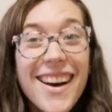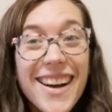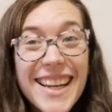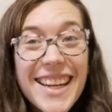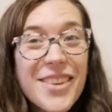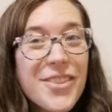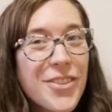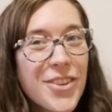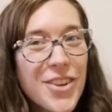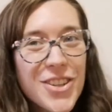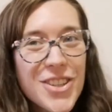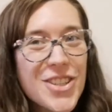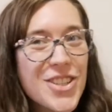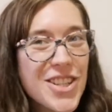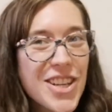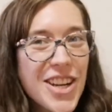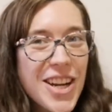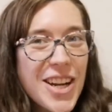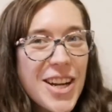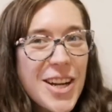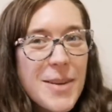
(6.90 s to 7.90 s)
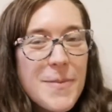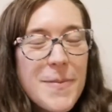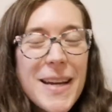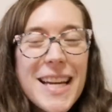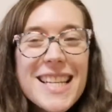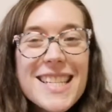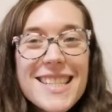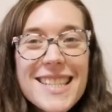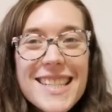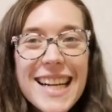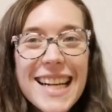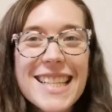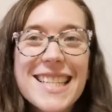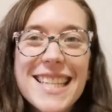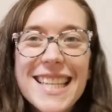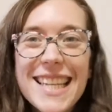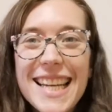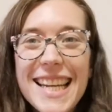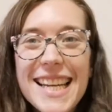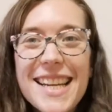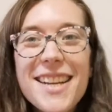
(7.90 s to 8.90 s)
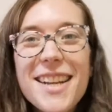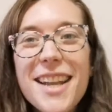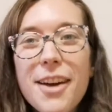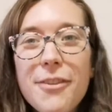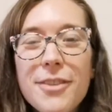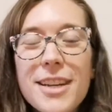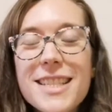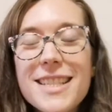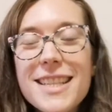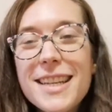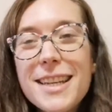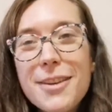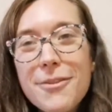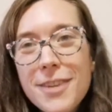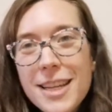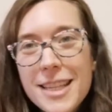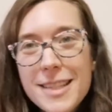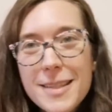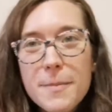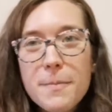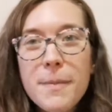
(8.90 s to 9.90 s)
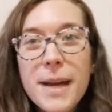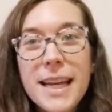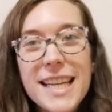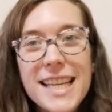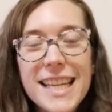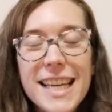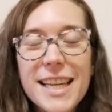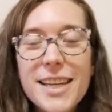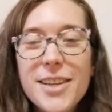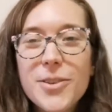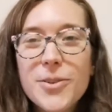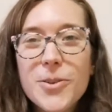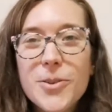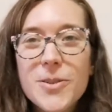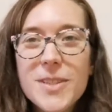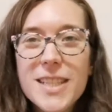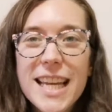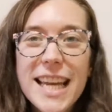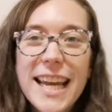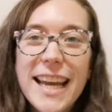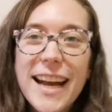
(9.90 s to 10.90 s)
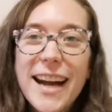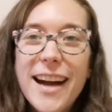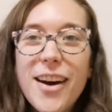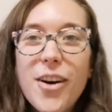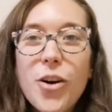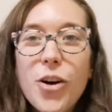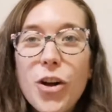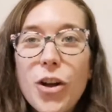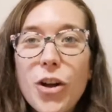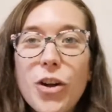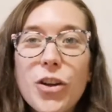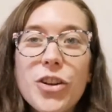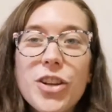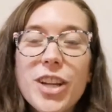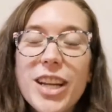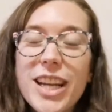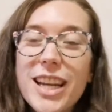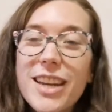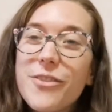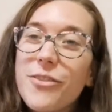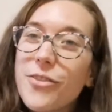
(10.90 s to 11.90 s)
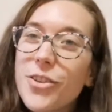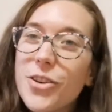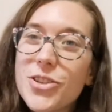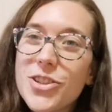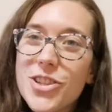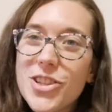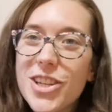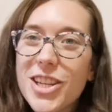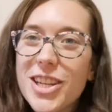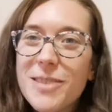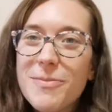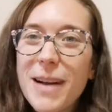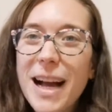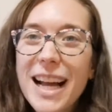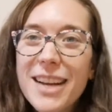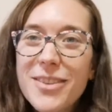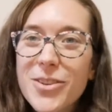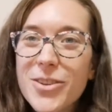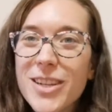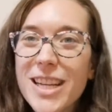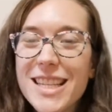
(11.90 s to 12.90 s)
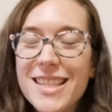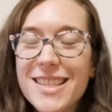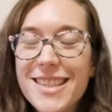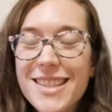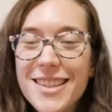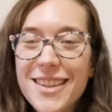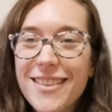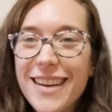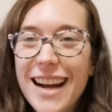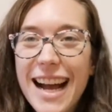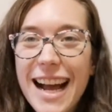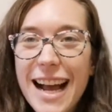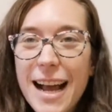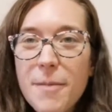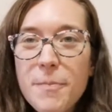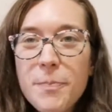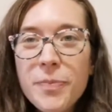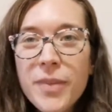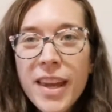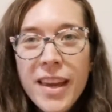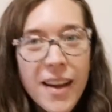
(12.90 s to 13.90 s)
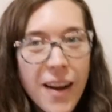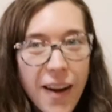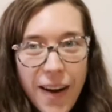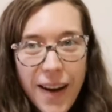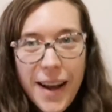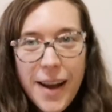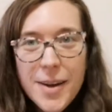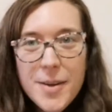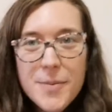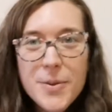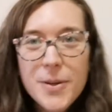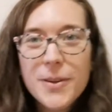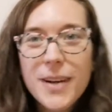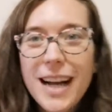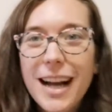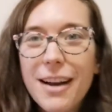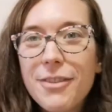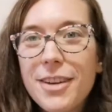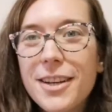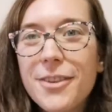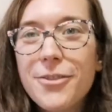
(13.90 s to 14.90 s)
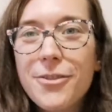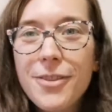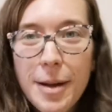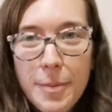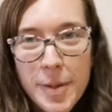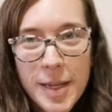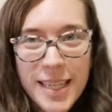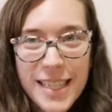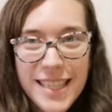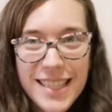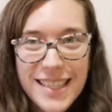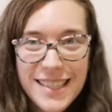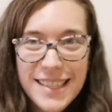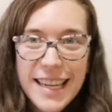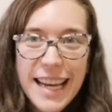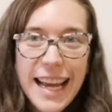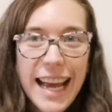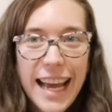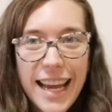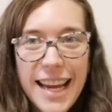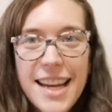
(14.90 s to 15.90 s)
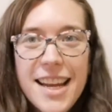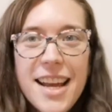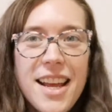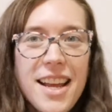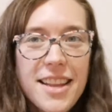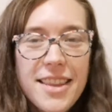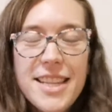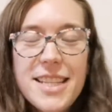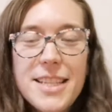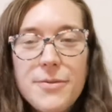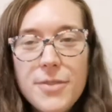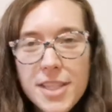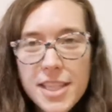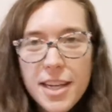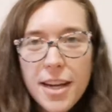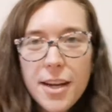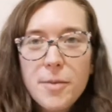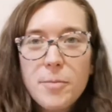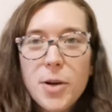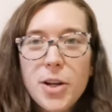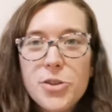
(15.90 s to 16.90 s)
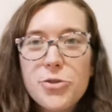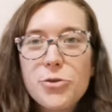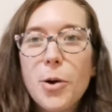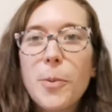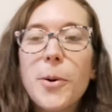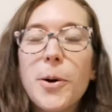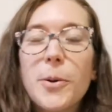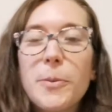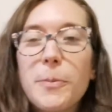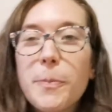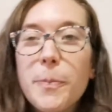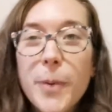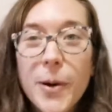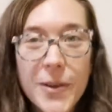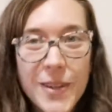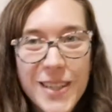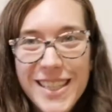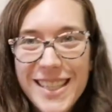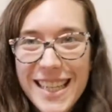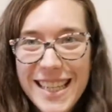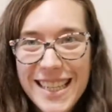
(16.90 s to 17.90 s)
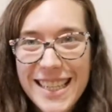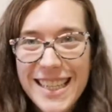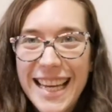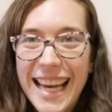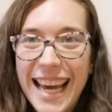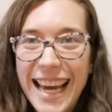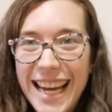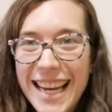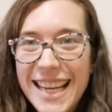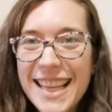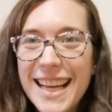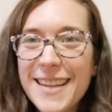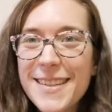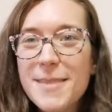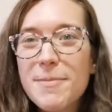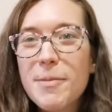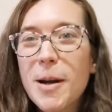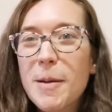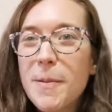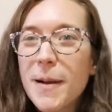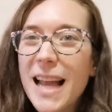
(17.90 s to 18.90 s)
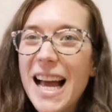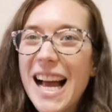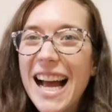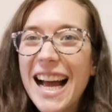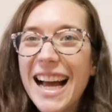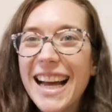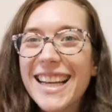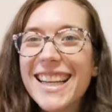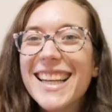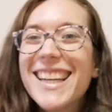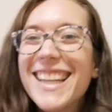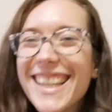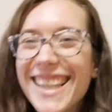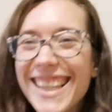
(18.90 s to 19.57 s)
Hiya Flosstube, it's Natalie, love it, live it, make it yours here on Flosstube and on Instagram. I hope you're having a fabulous day. This video might drop on Boxing Day, that's my plan.